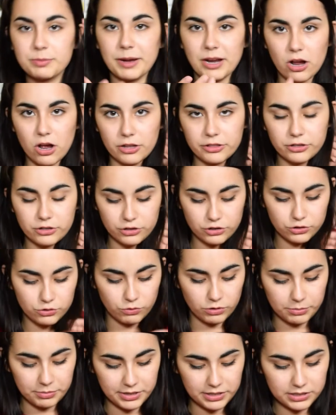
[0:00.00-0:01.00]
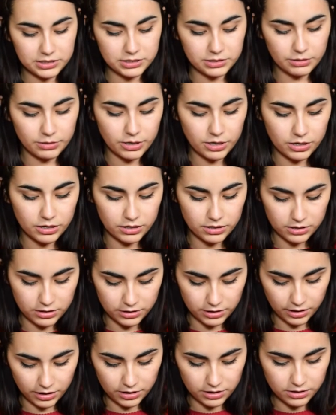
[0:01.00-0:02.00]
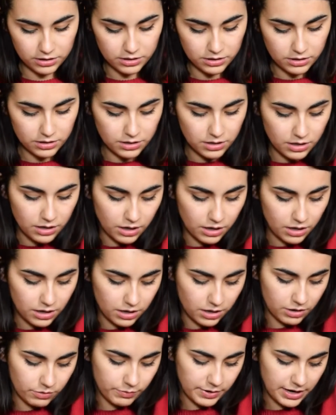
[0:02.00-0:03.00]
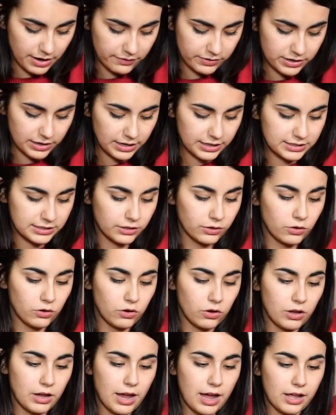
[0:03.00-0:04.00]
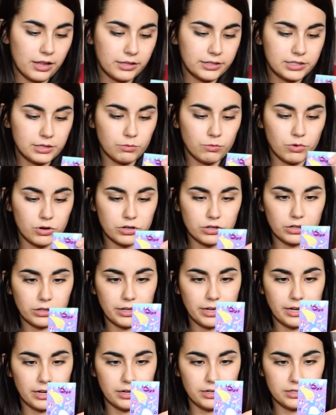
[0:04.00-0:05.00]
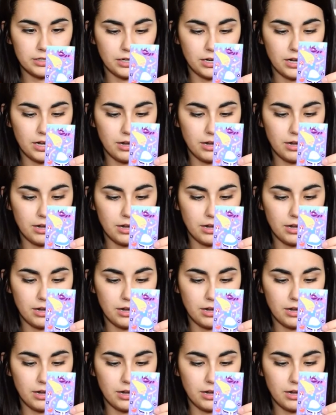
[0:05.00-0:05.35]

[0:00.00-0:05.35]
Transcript: by Authored Adornments, again. We have a nice little Alice in Wonderland